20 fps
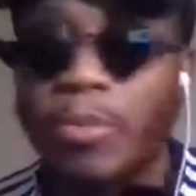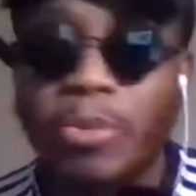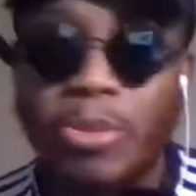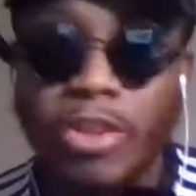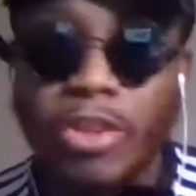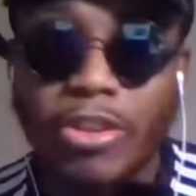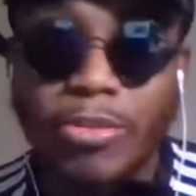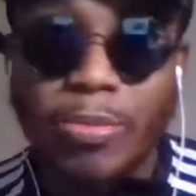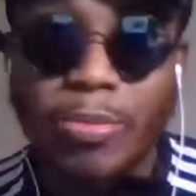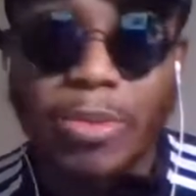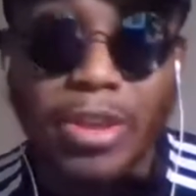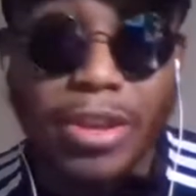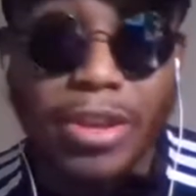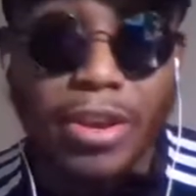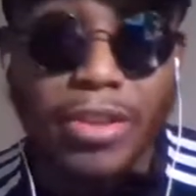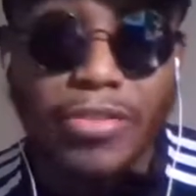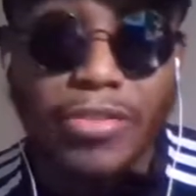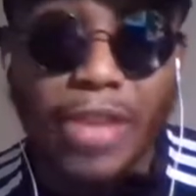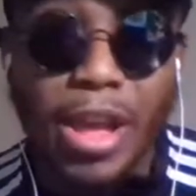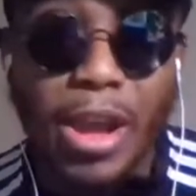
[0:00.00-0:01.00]
just
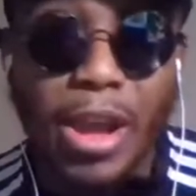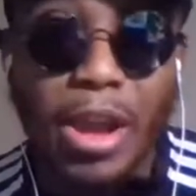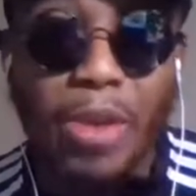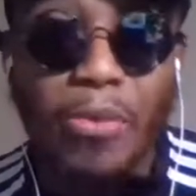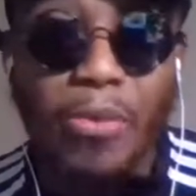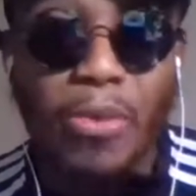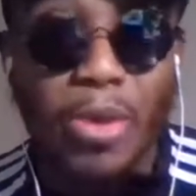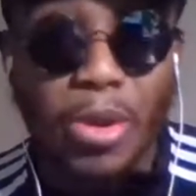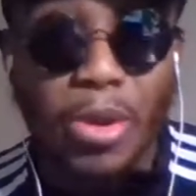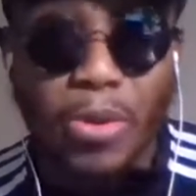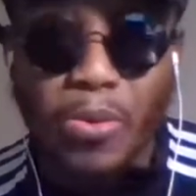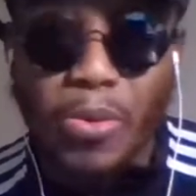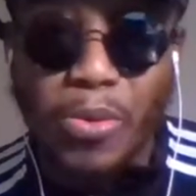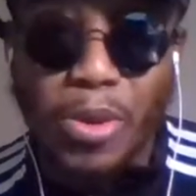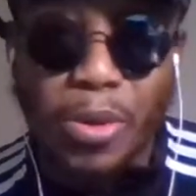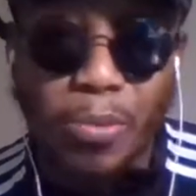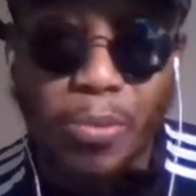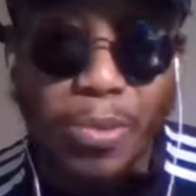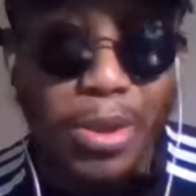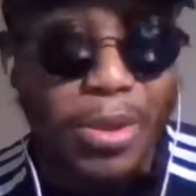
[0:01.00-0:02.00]
because I wouldn't
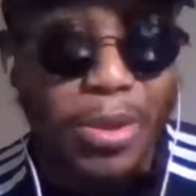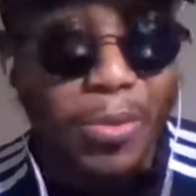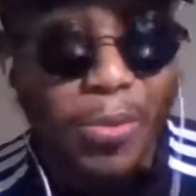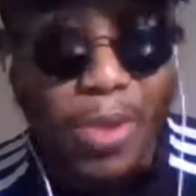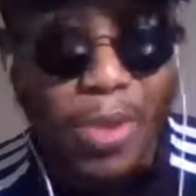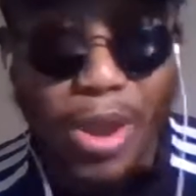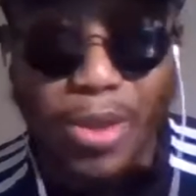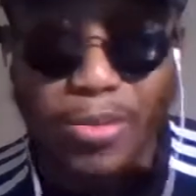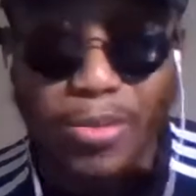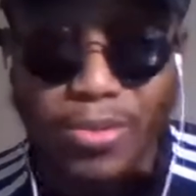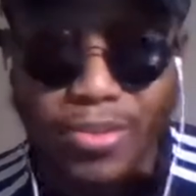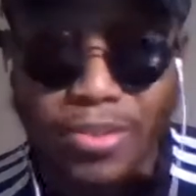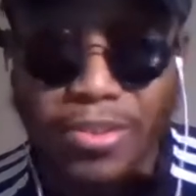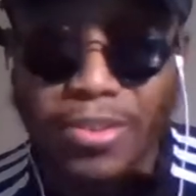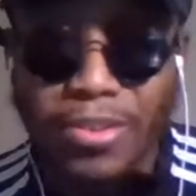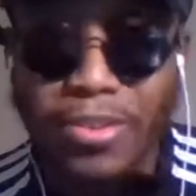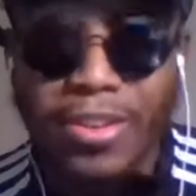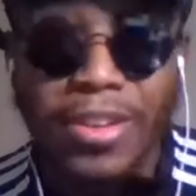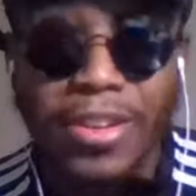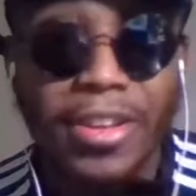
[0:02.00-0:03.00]
want to be around
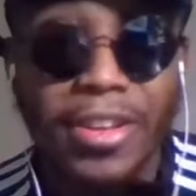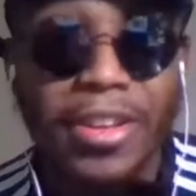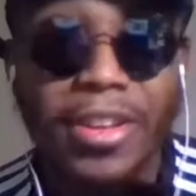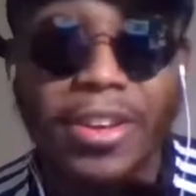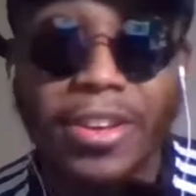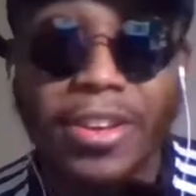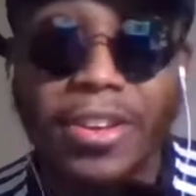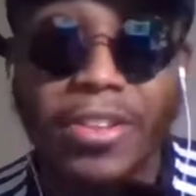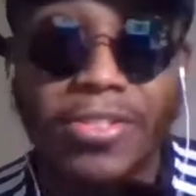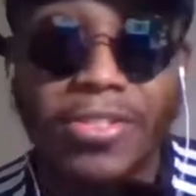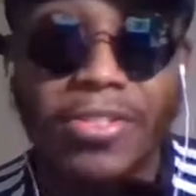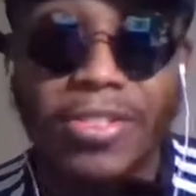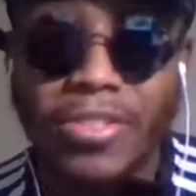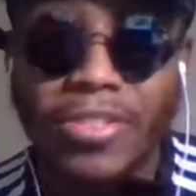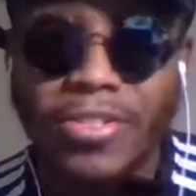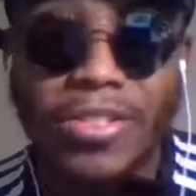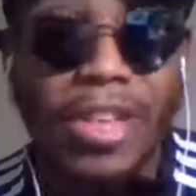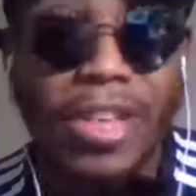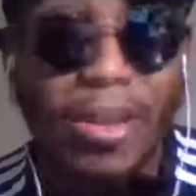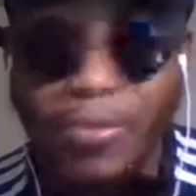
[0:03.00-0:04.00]
her, because
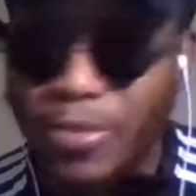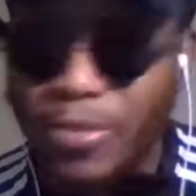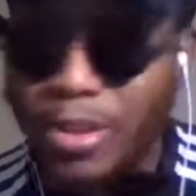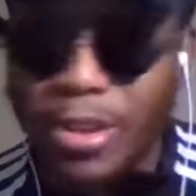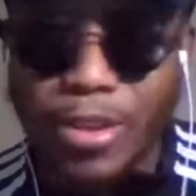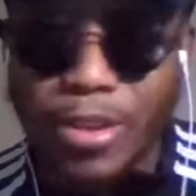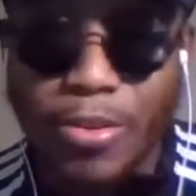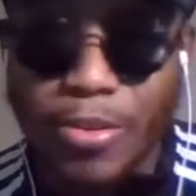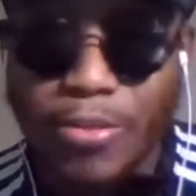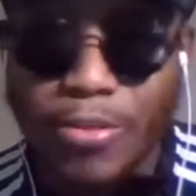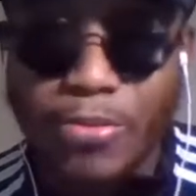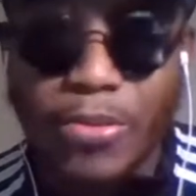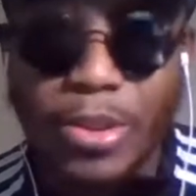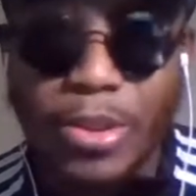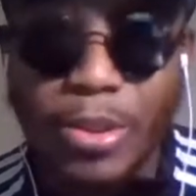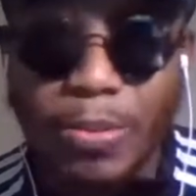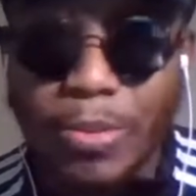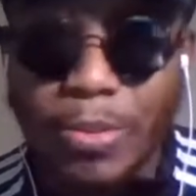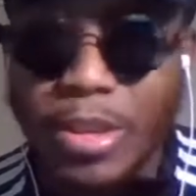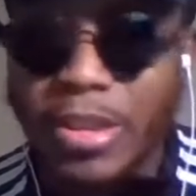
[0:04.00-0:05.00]
she's definitely going to
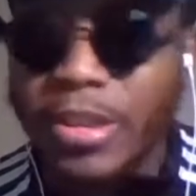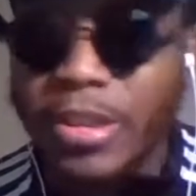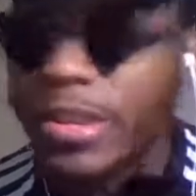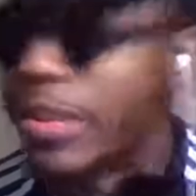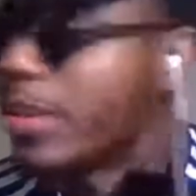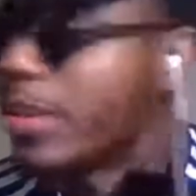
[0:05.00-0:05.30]
feed me.